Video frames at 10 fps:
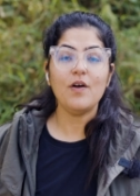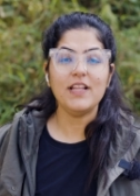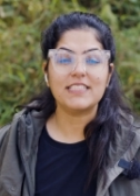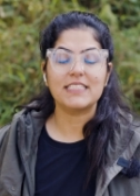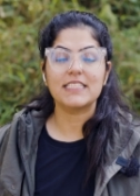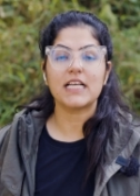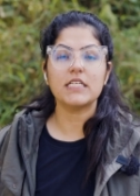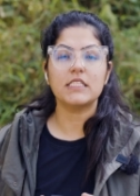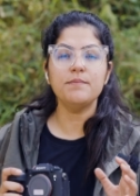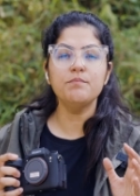let's
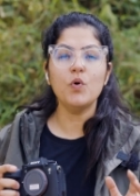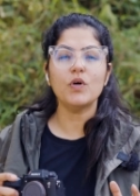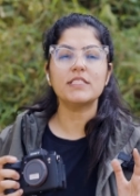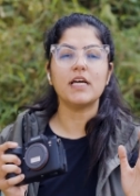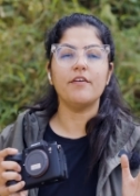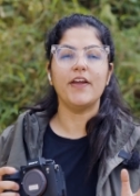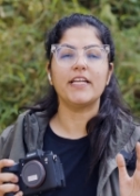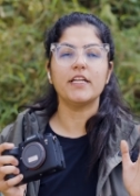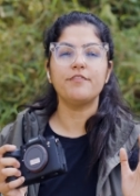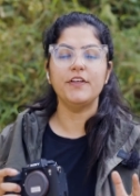discuss the most
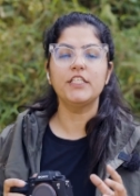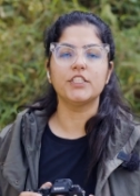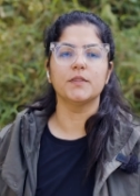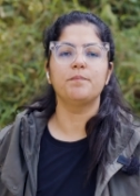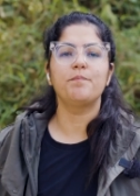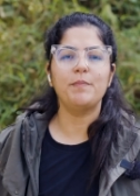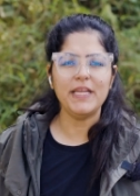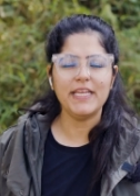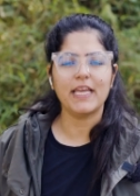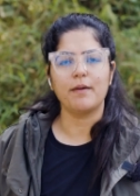awaited feature,
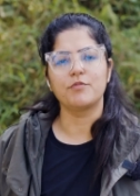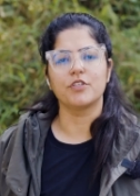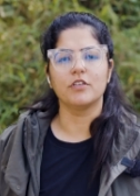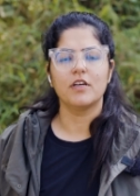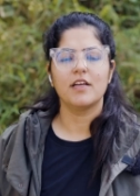pre-capture.